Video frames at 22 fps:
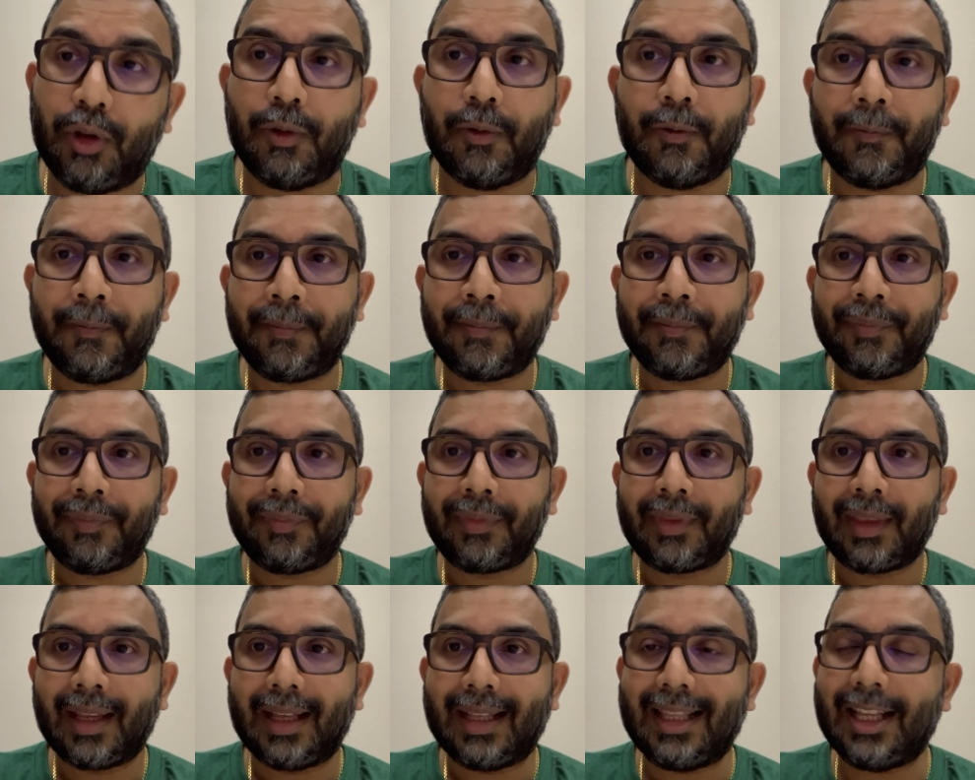you
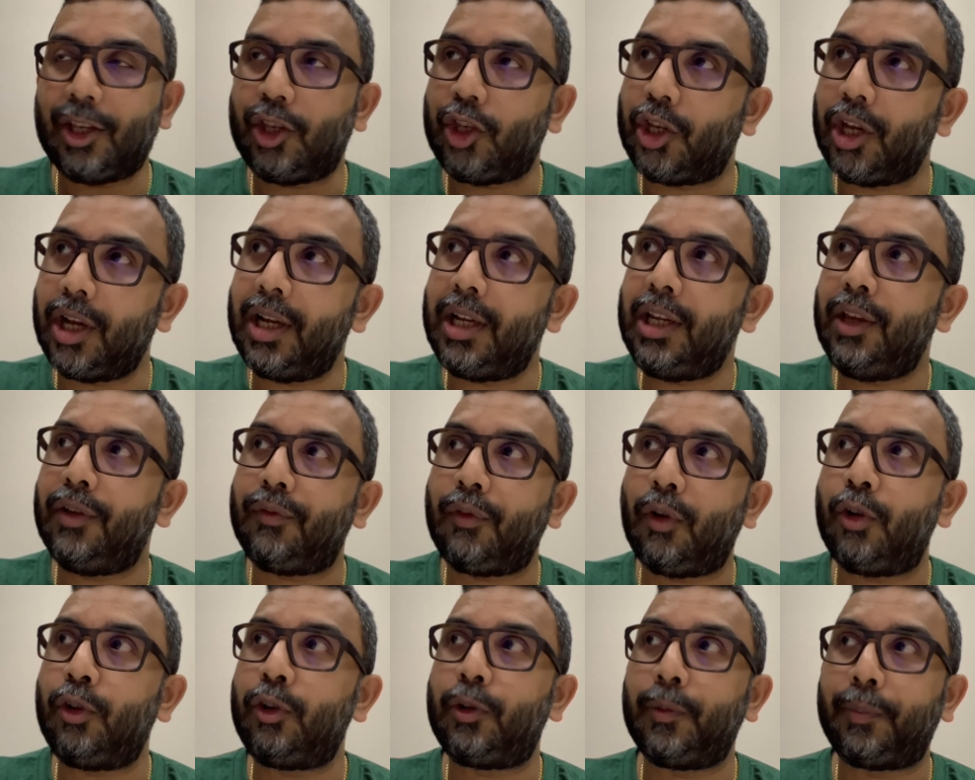the journey of
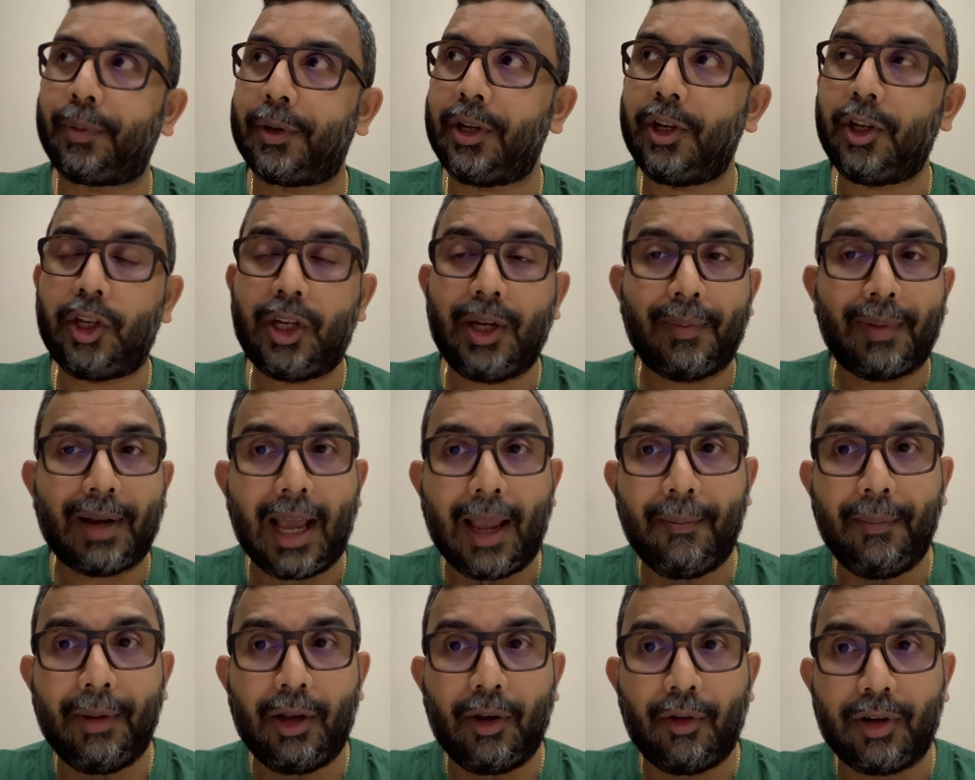entrepreneurship, and
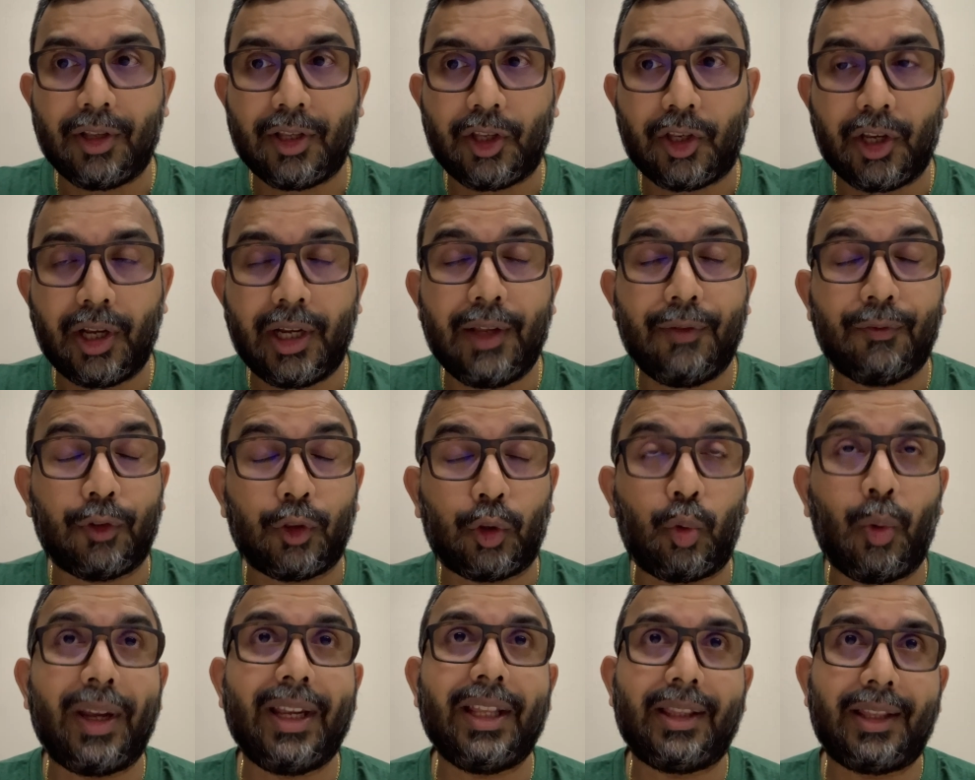I've been on this journey for
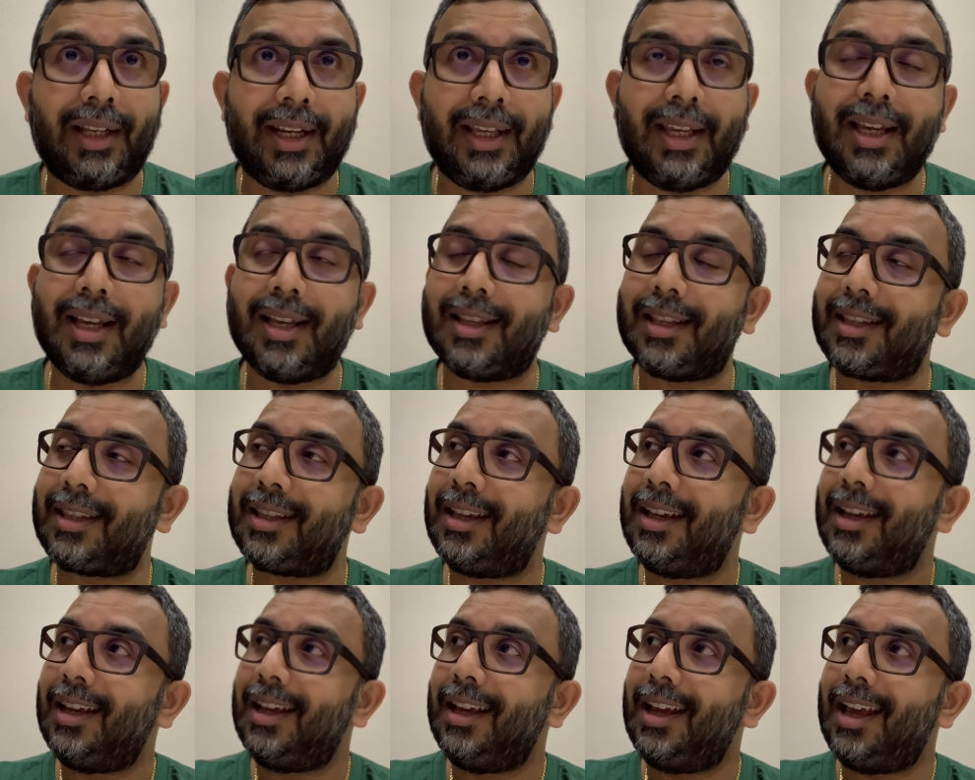23 years
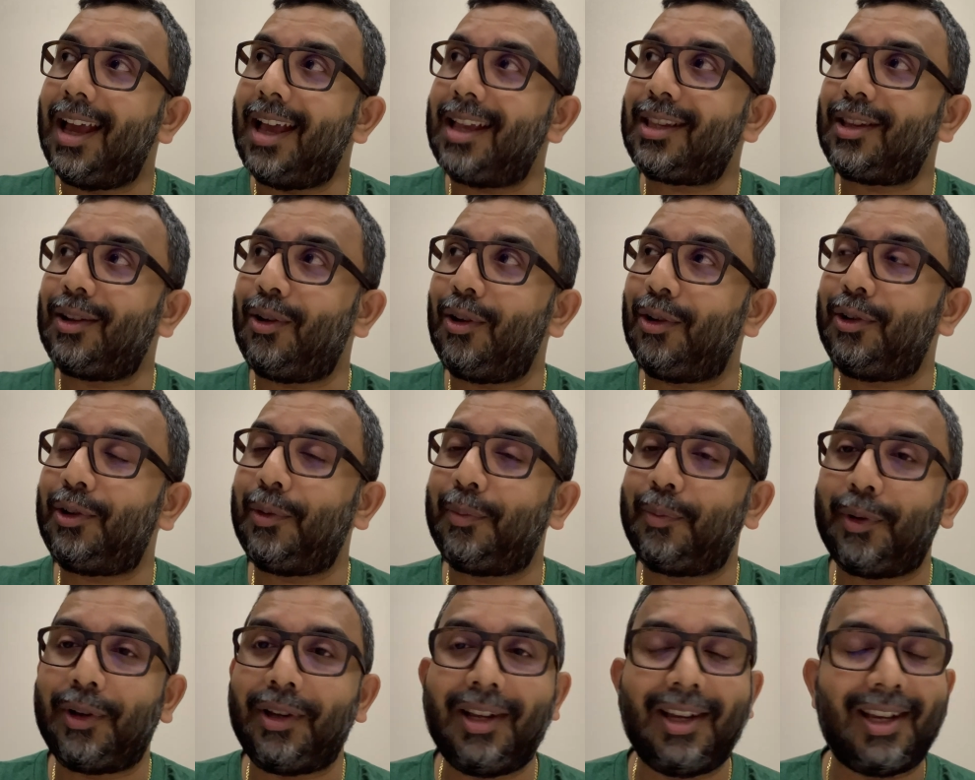as an
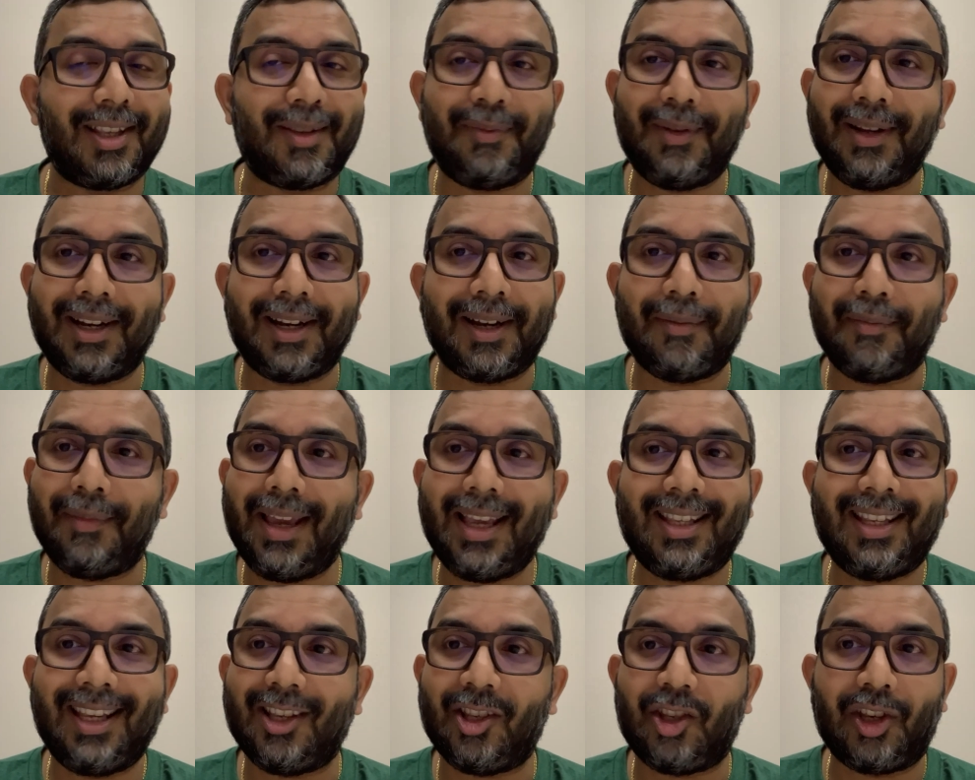entrepreneur. It's been an
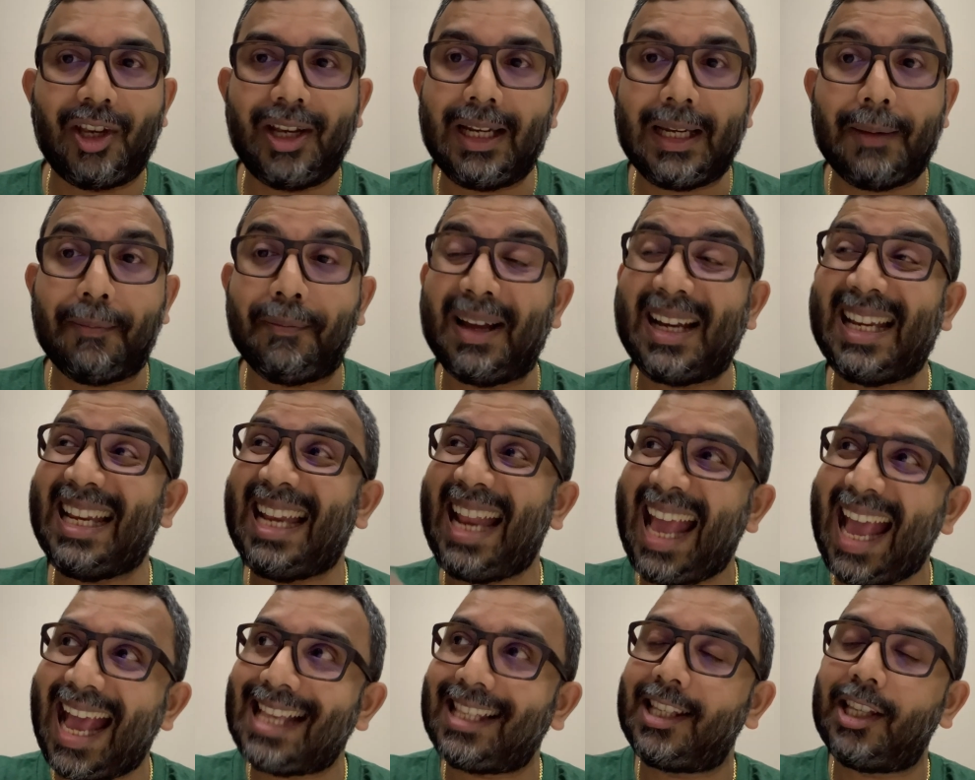amazing journey, but it
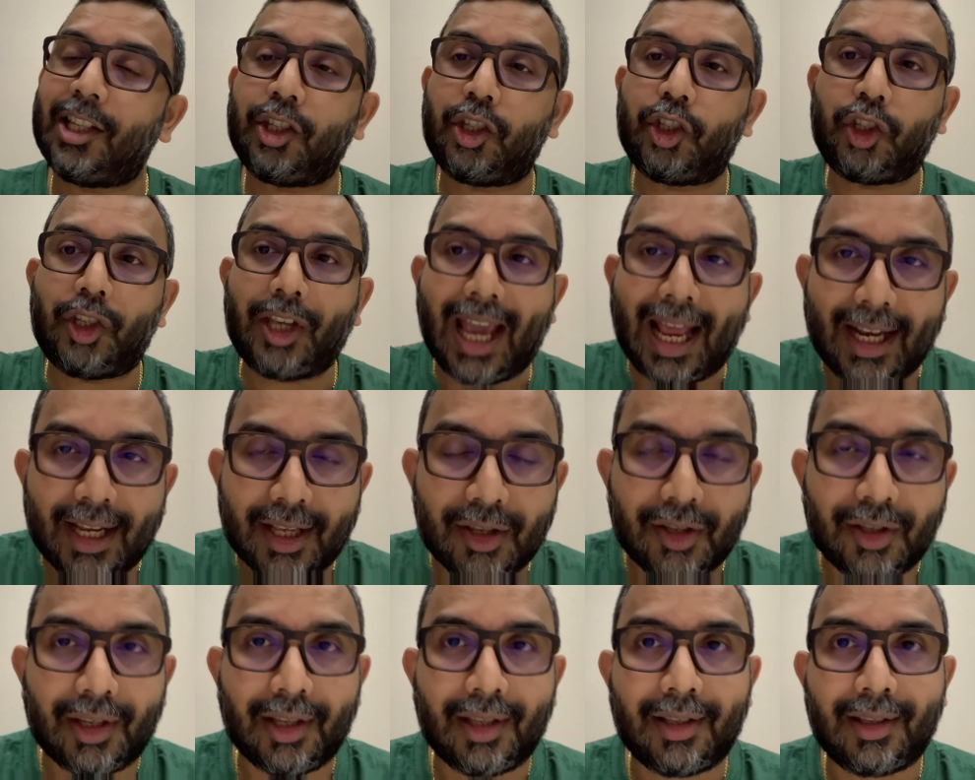has its
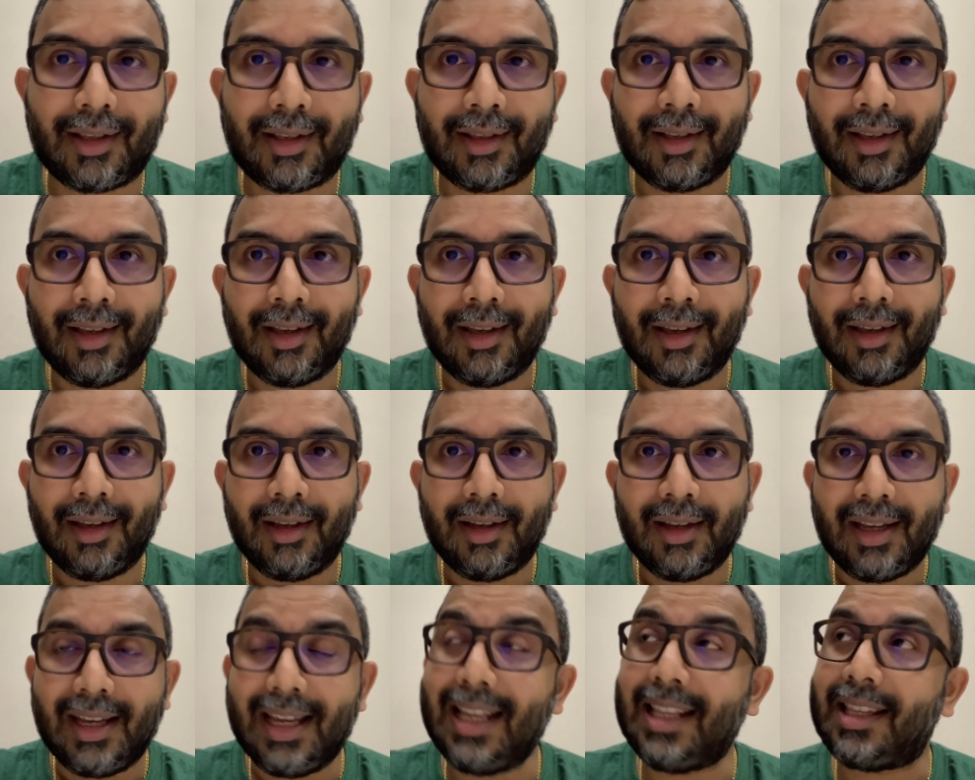challenges.
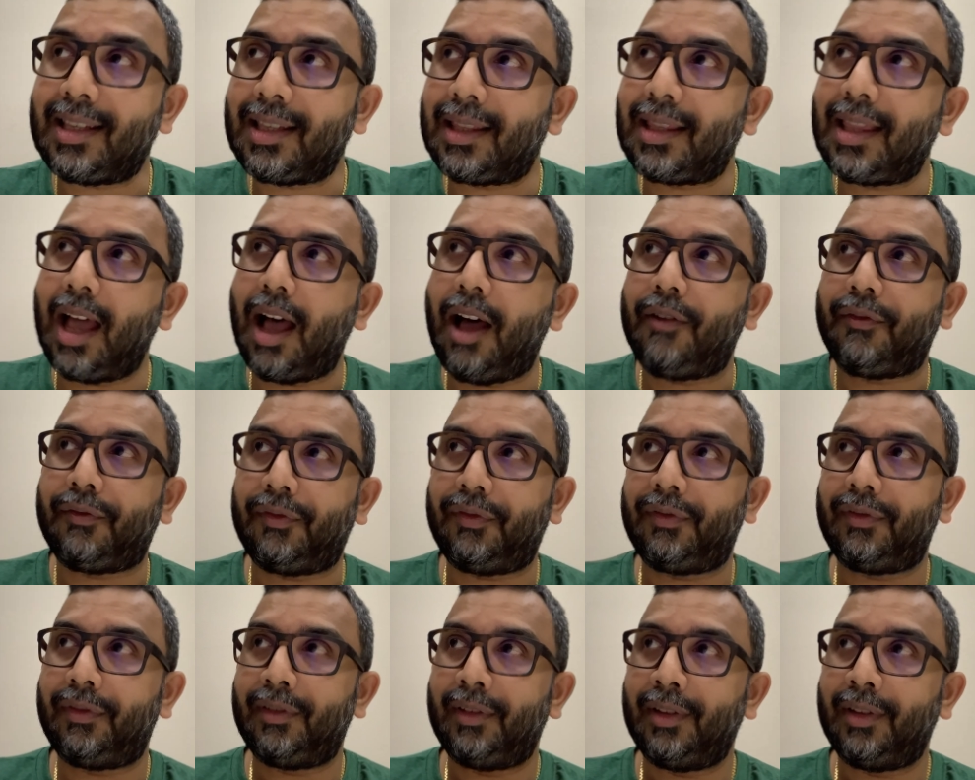It's tough.